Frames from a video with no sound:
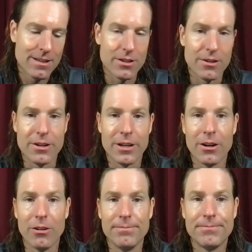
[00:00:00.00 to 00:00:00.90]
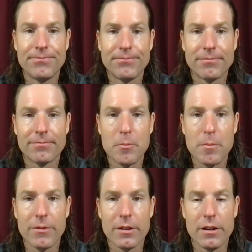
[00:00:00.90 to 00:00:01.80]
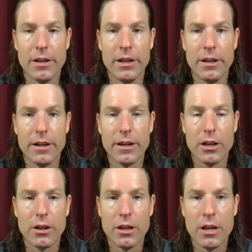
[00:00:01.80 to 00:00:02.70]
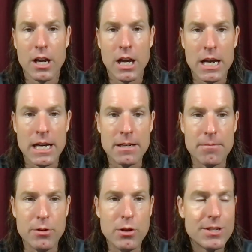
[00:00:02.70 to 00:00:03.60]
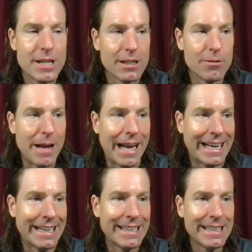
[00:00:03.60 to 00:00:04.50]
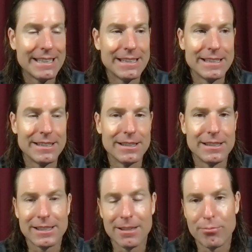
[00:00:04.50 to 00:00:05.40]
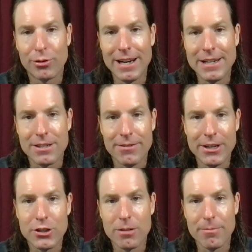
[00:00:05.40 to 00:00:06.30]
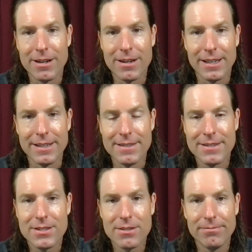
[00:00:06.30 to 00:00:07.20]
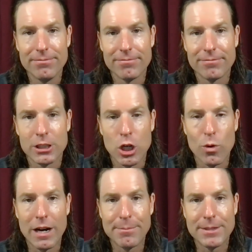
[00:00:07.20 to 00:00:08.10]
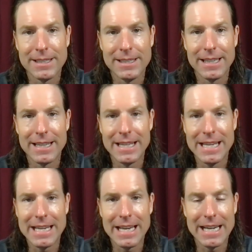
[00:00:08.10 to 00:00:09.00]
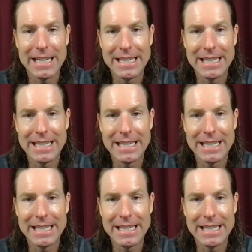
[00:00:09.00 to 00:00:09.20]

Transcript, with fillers: So there you go. A musical band comprised of Asian Americans co-opted the